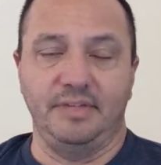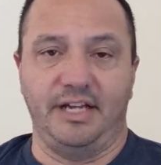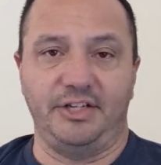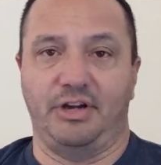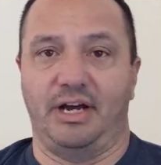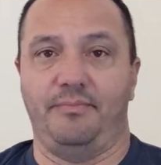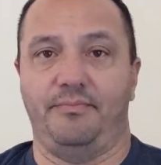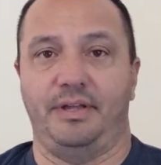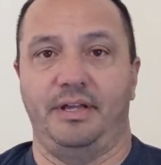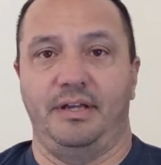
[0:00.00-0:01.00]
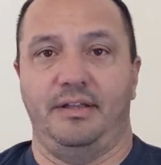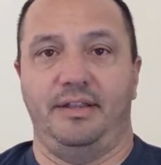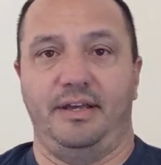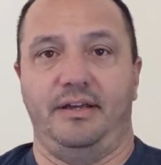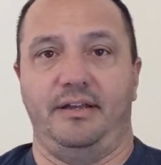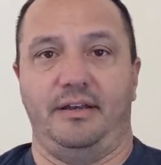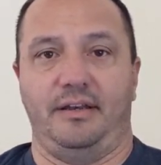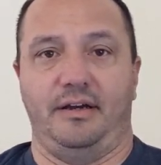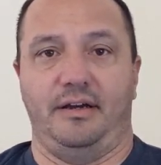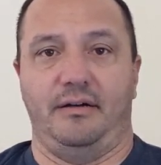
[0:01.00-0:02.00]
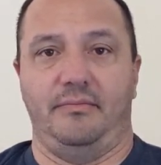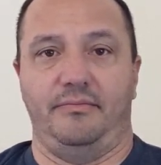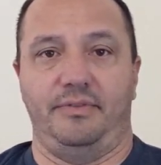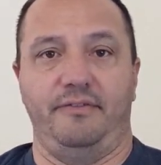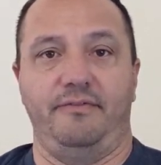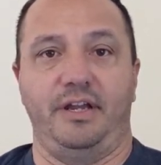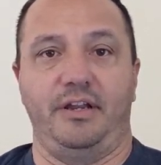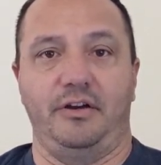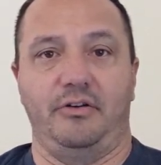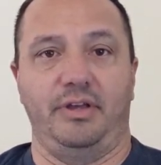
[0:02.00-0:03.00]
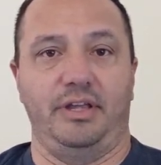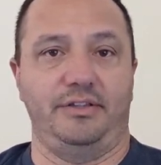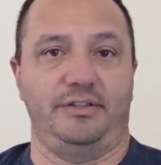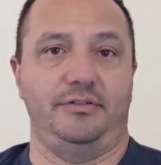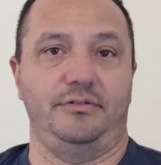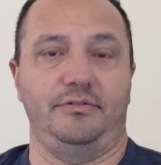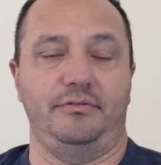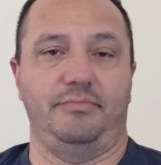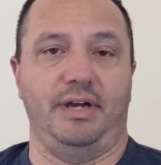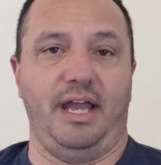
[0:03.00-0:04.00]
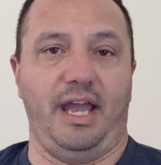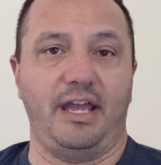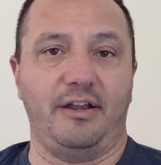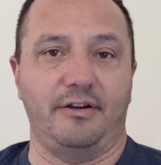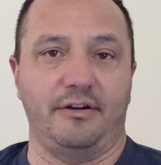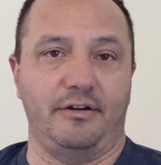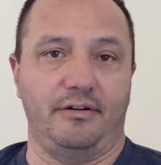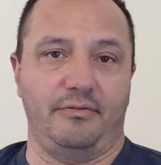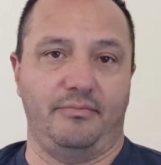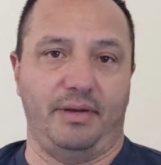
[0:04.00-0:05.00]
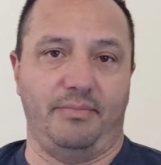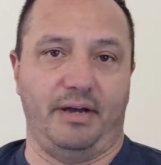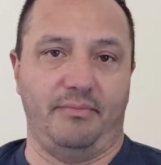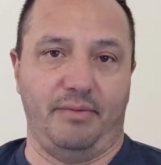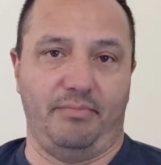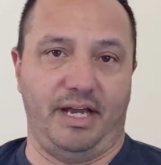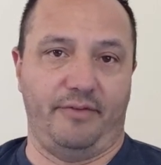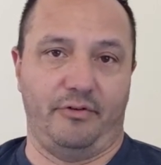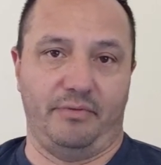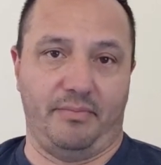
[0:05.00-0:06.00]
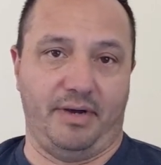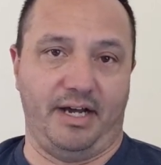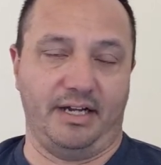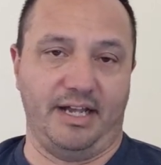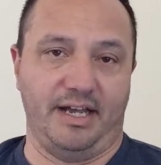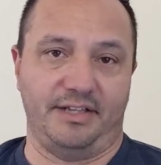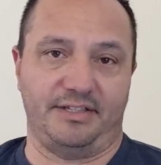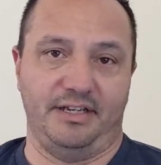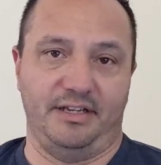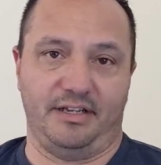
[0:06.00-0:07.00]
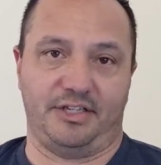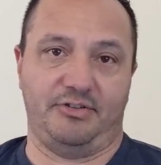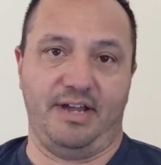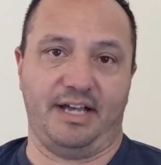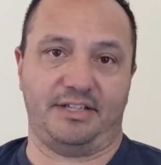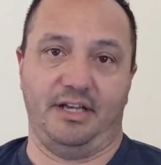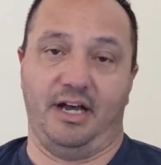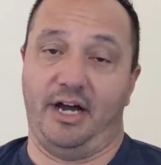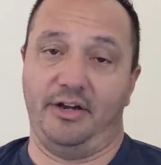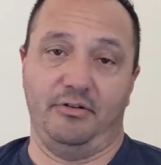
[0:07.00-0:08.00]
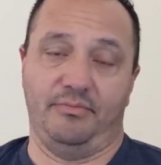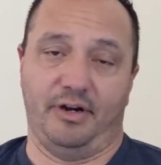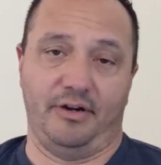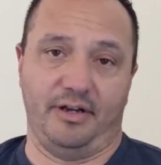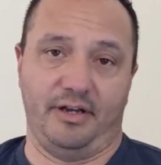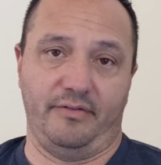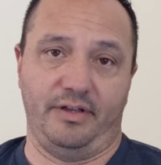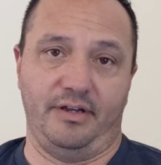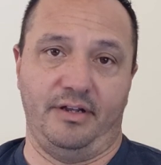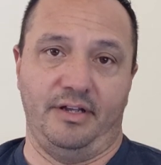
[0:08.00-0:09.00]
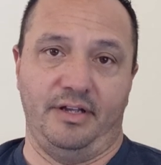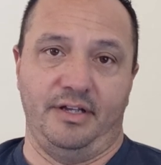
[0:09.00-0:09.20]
I drop the video into my Anchor, my platform, my podcast, and it extracts the audio part out of it.